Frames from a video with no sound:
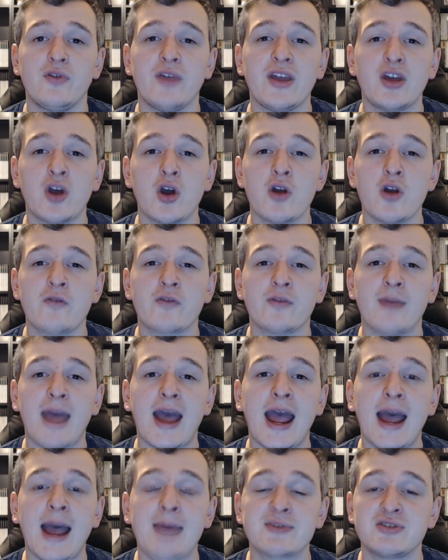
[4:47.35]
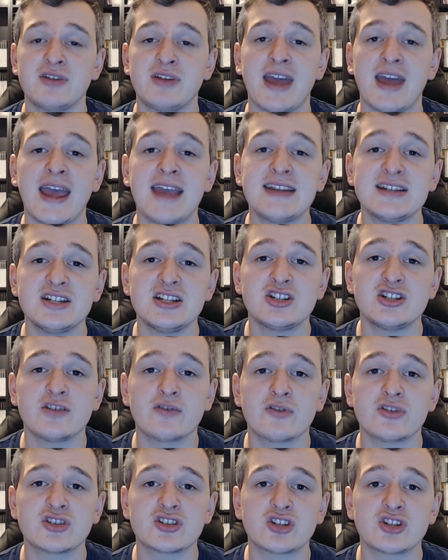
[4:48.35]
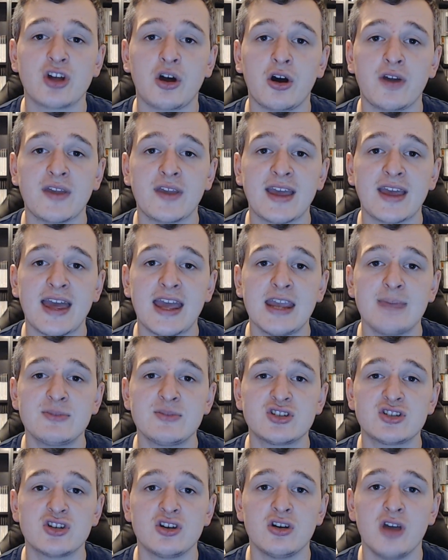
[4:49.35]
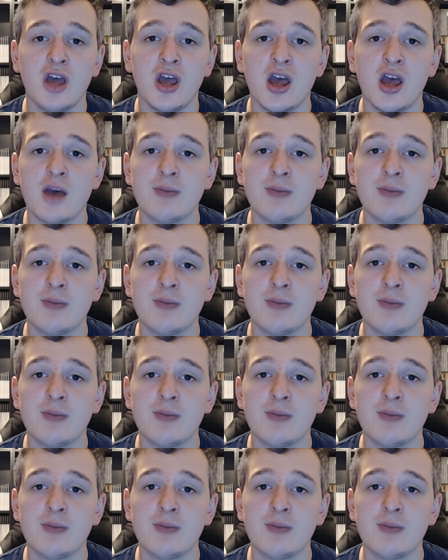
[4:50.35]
They go from absolutely hating each other at the start of the game to